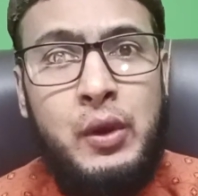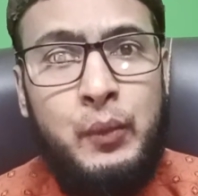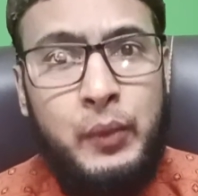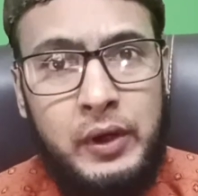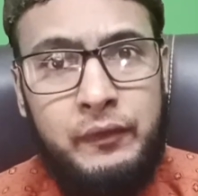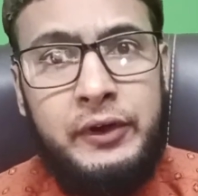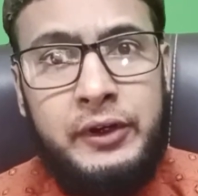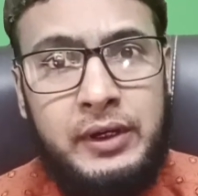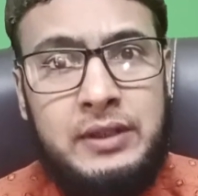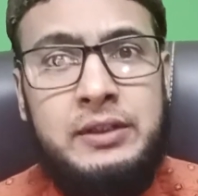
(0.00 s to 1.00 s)
When we
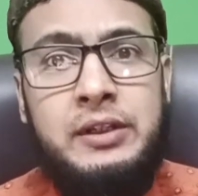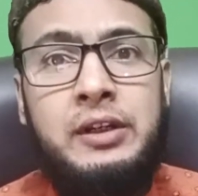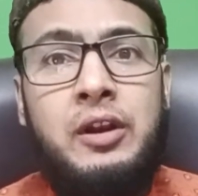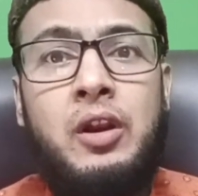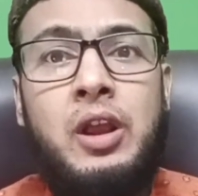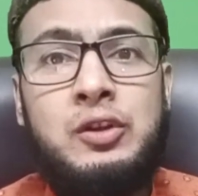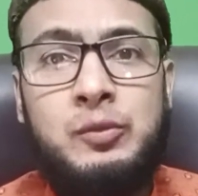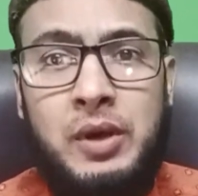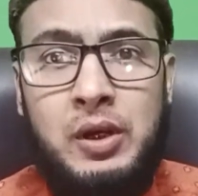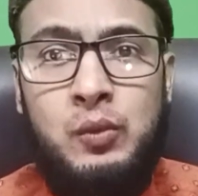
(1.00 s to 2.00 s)
trust in Allah
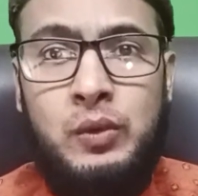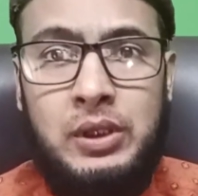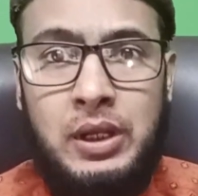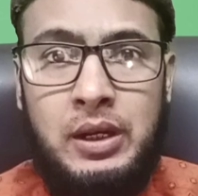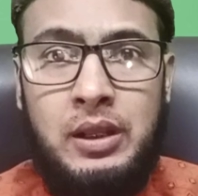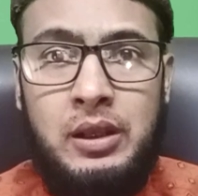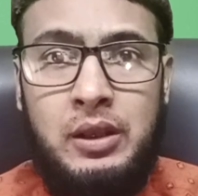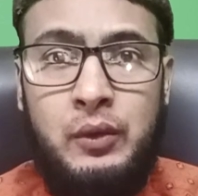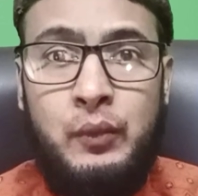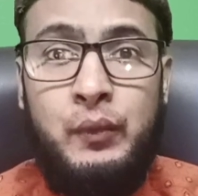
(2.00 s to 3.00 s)
subhanahu wa ta'ala,
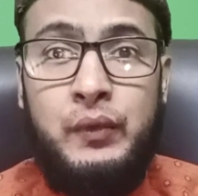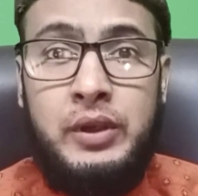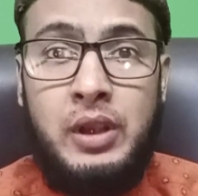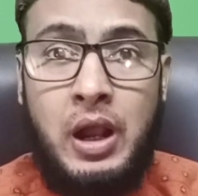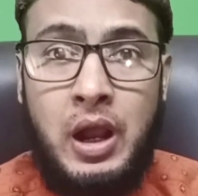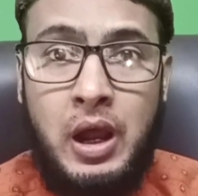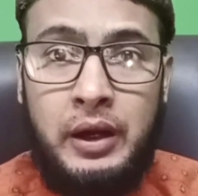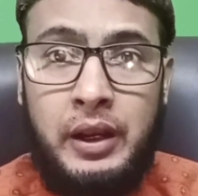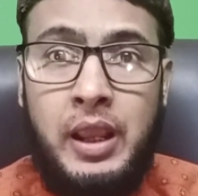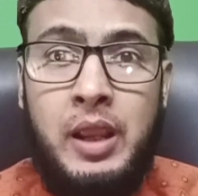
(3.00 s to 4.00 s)
we
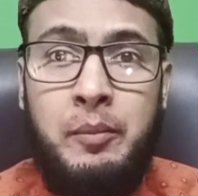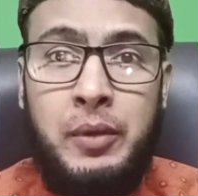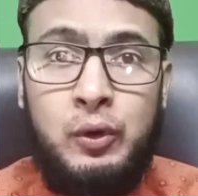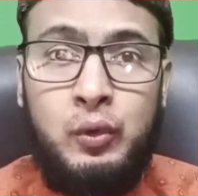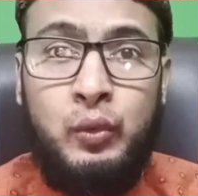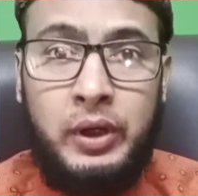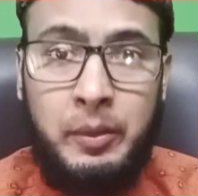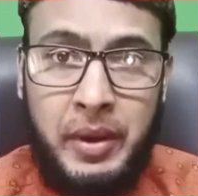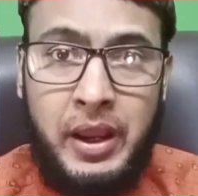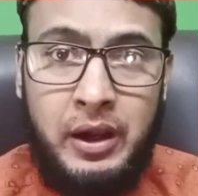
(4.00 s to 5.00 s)
are able to
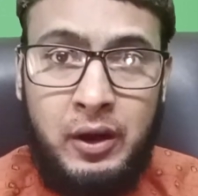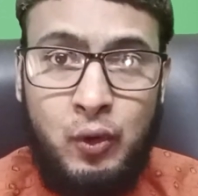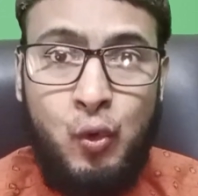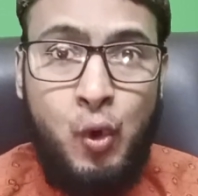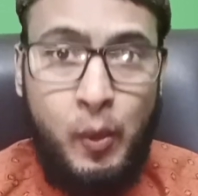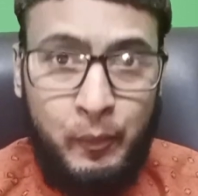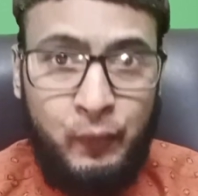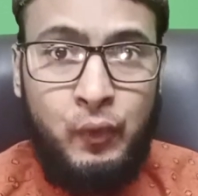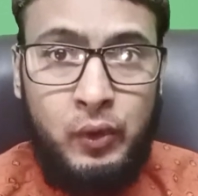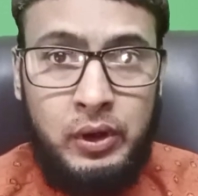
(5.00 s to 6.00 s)
remain
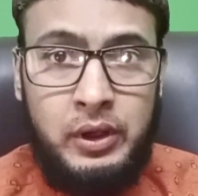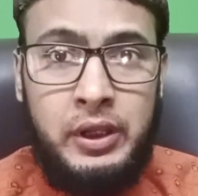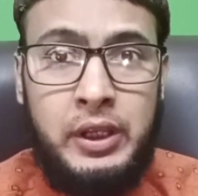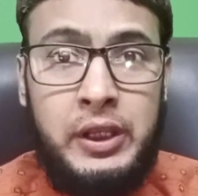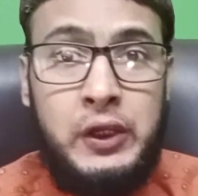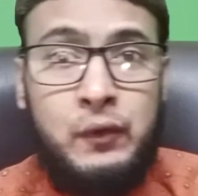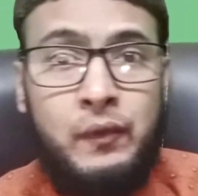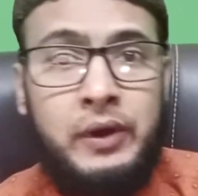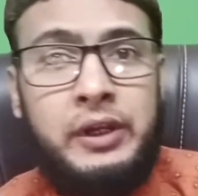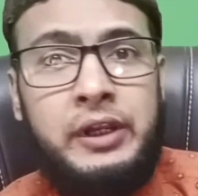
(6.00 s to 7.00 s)
hopeful
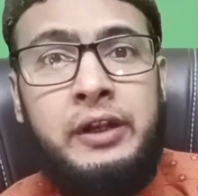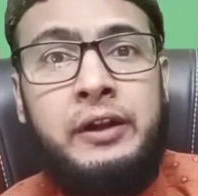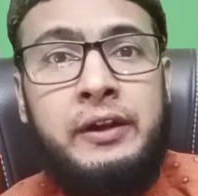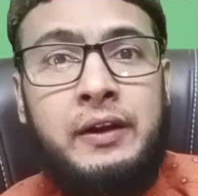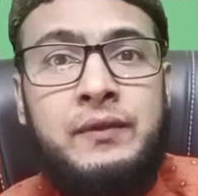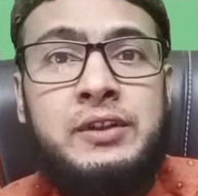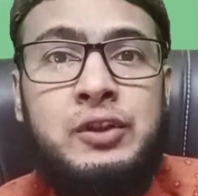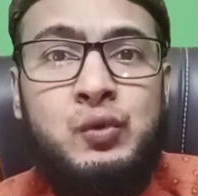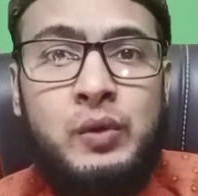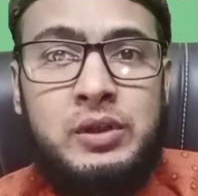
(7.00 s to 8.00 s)
even in tough
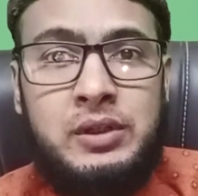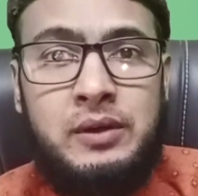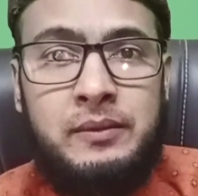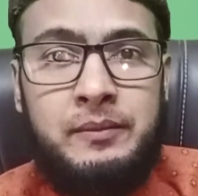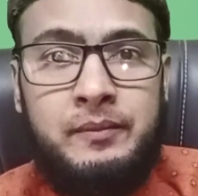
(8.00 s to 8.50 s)
situations.